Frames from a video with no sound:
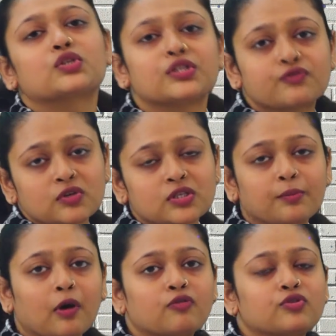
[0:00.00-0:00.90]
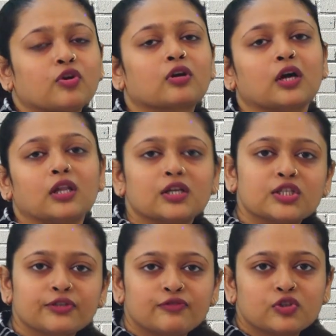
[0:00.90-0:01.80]
this was about your color
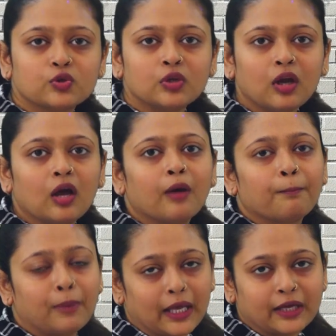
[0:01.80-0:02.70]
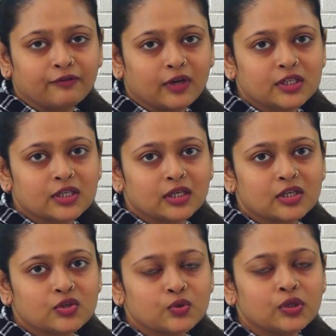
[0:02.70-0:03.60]
shift tool black and white
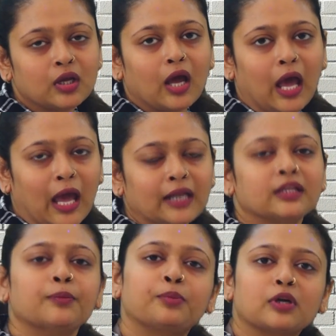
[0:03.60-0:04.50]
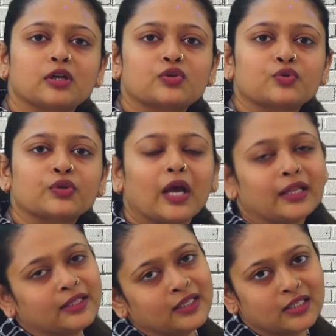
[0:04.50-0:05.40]
color tool and the blur tool
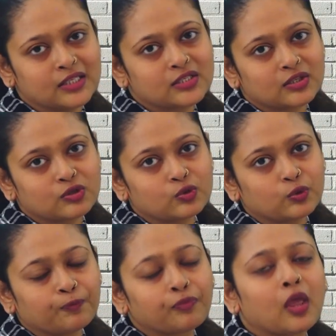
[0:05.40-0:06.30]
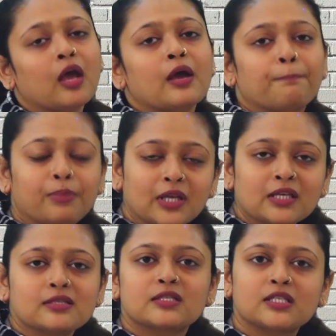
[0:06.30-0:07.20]
and the eraser tool
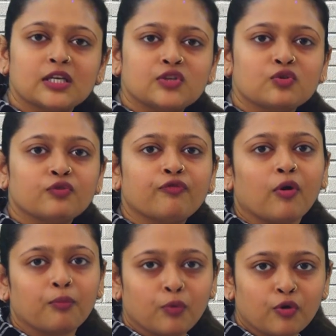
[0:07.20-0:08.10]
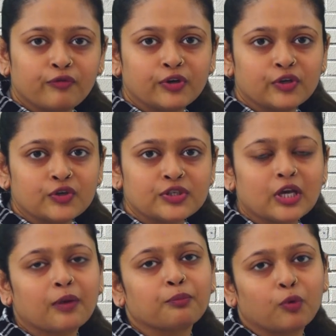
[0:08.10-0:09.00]
please stay tuned for more videos
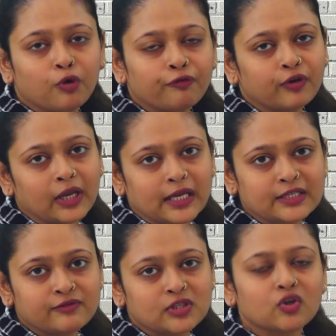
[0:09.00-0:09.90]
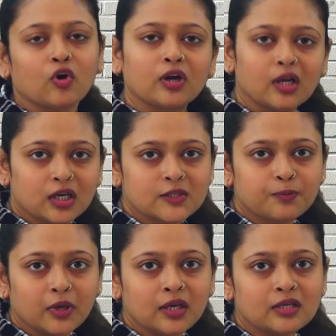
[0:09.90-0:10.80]
and more fun activity on
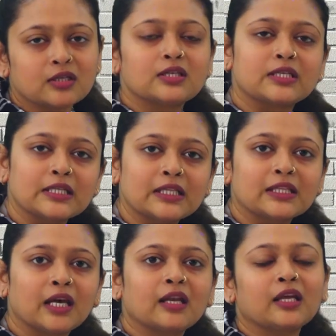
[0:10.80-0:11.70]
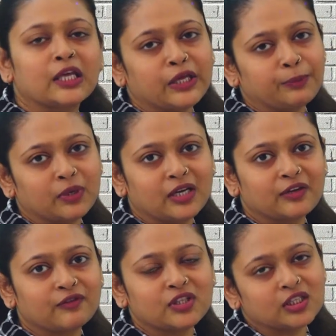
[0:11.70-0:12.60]
Tux Paint till then keep
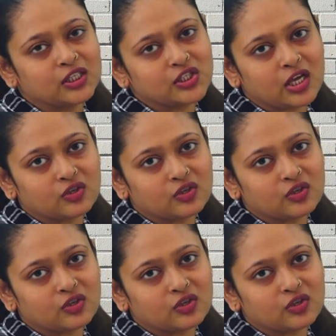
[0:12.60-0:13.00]
learning with Nirja